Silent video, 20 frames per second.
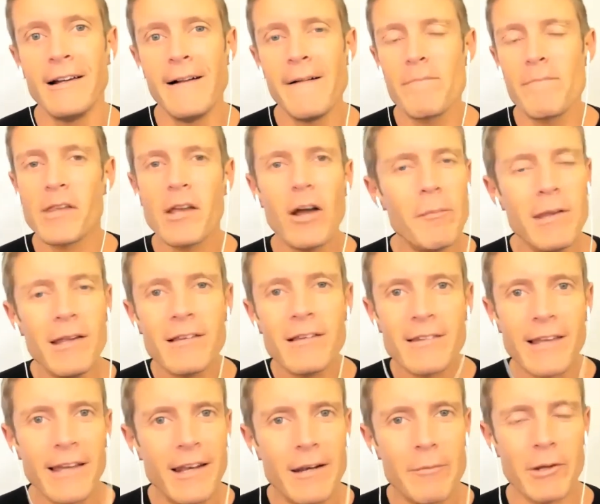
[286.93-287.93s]
got me
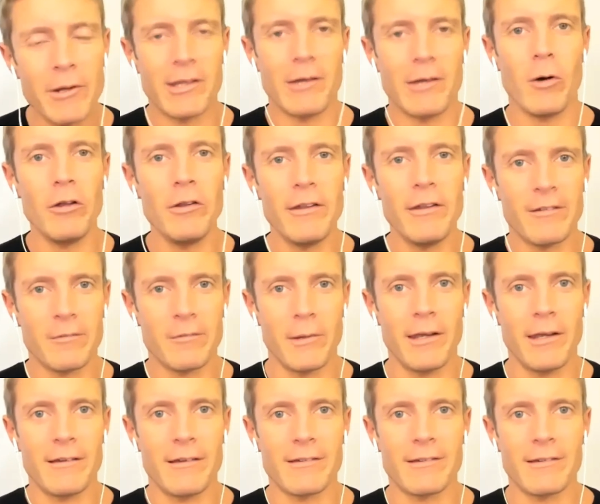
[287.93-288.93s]
excited about the wellness
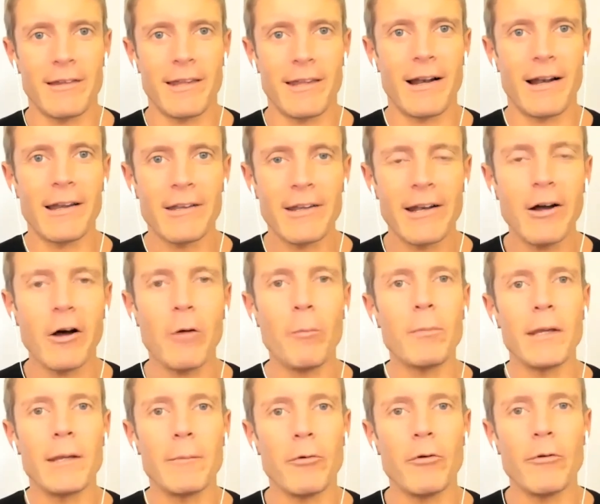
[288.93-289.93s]
space, that I could help
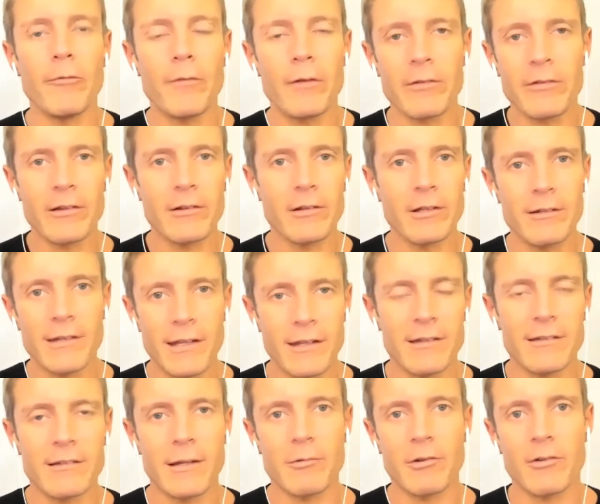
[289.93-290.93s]
people facilitate
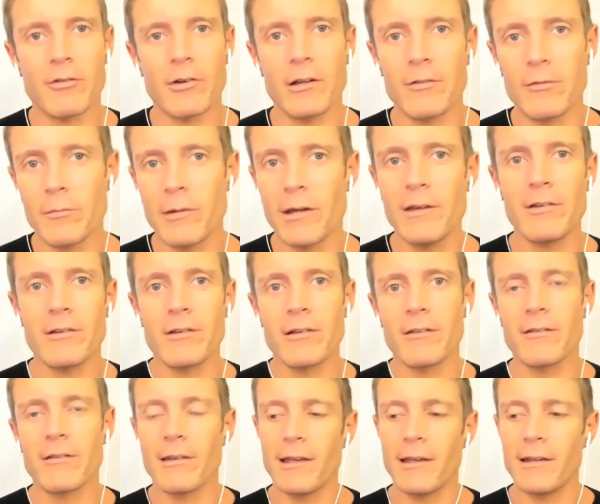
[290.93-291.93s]
these types of
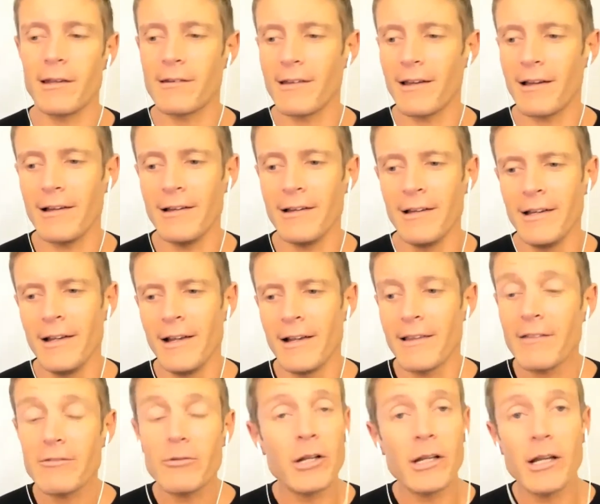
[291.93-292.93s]
transformations. And
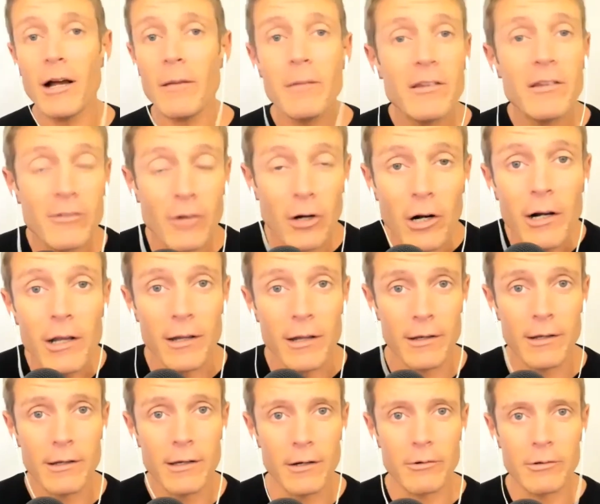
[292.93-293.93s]
that sort of got me started,
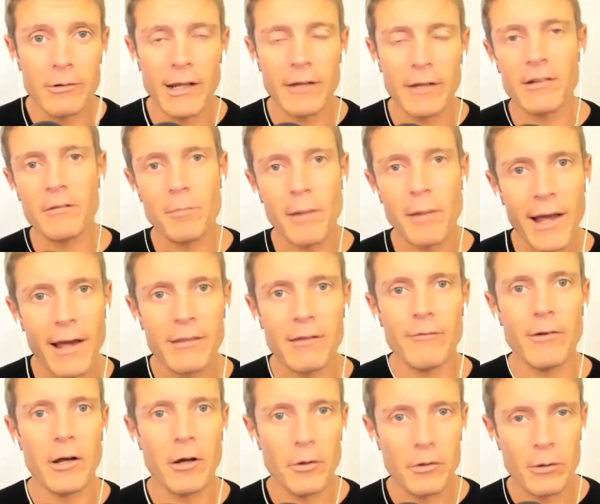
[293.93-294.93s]
down this path of
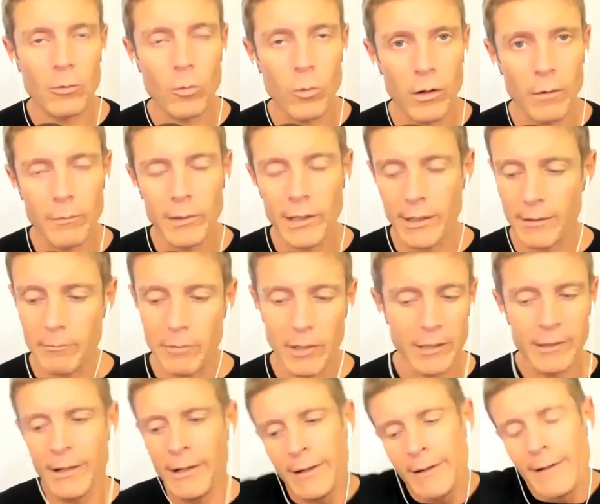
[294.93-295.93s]
health and well-being.
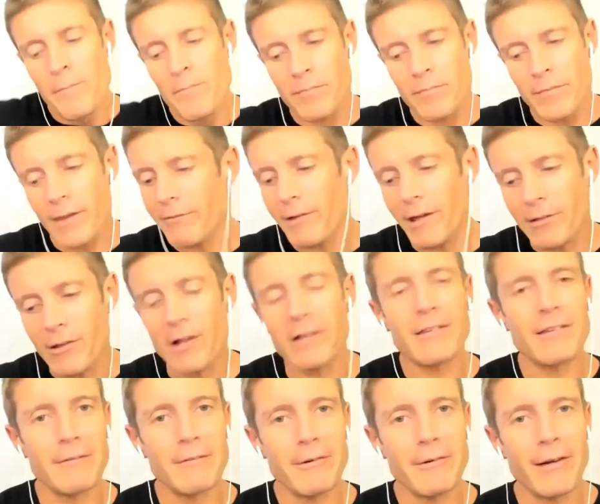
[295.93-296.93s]
But I've had
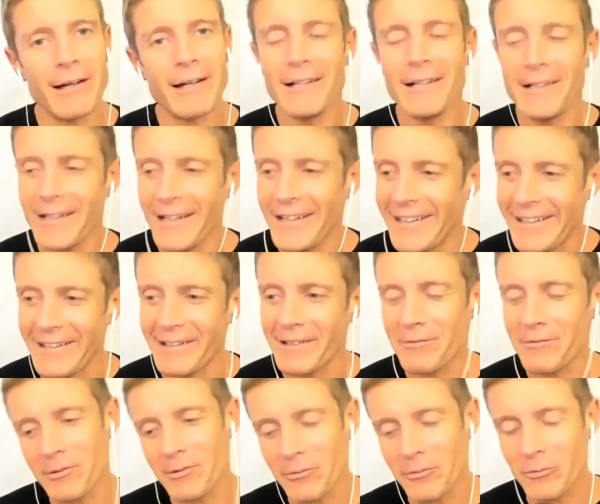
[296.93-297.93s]
lots of,
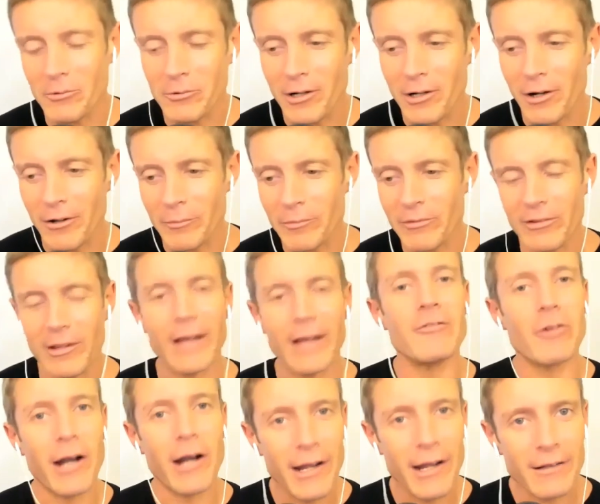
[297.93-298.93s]
we'll call them
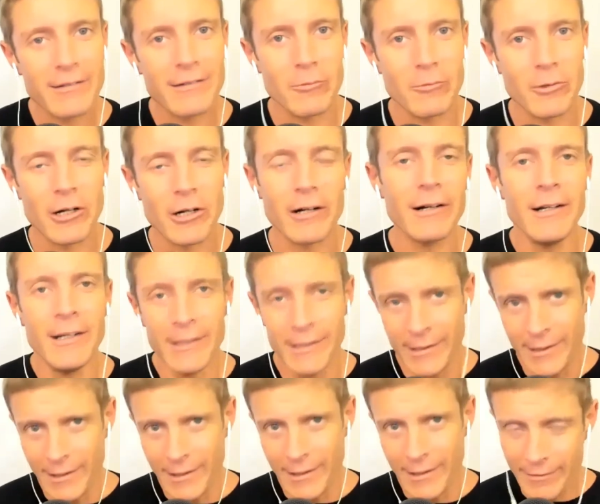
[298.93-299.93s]
sidetracks, where
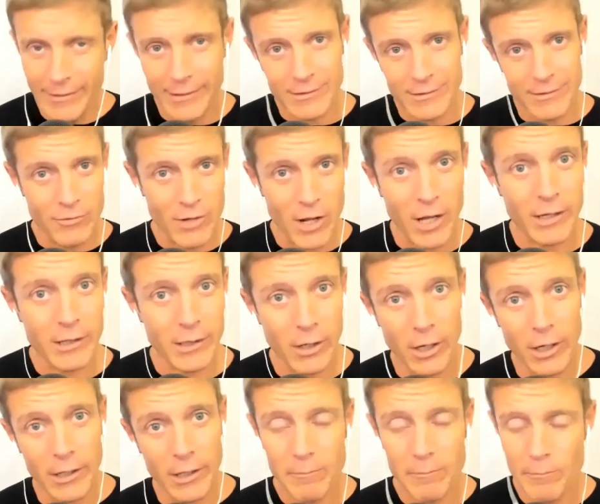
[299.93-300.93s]
things have not
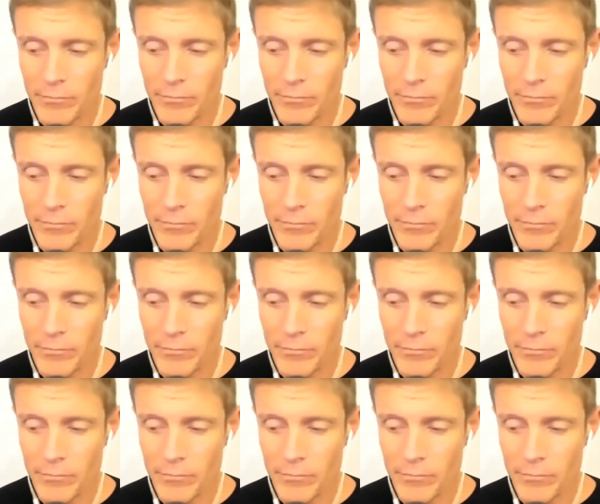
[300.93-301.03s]
gone,